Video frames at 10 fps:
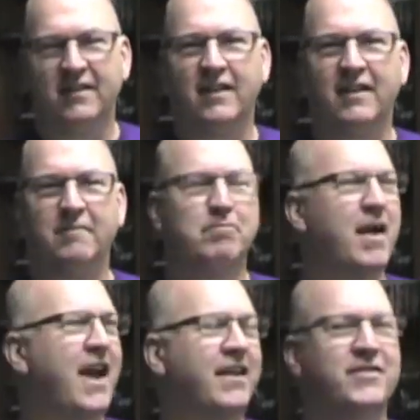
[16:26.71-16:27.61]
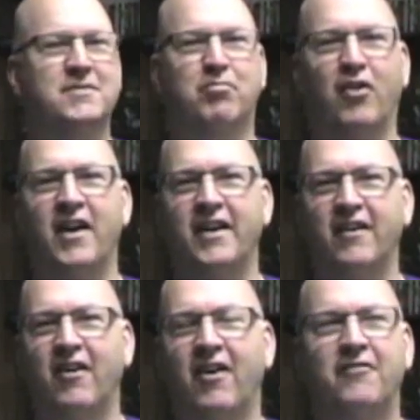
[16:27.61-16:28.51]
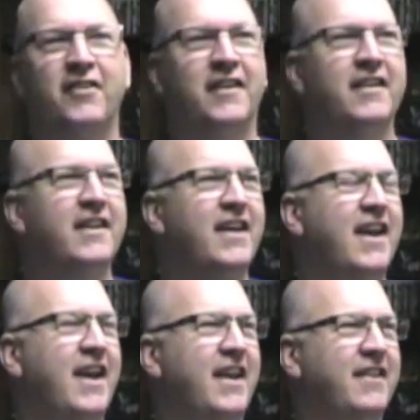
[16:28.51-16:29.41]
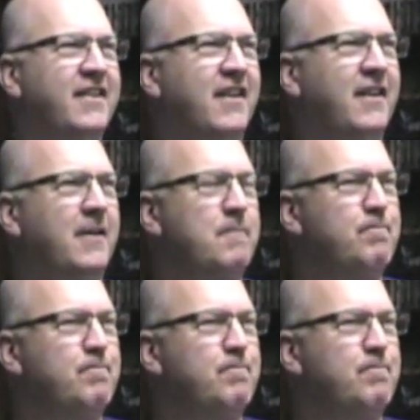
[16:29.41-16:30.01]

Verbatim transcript: uh, back of his brain off, and and uh,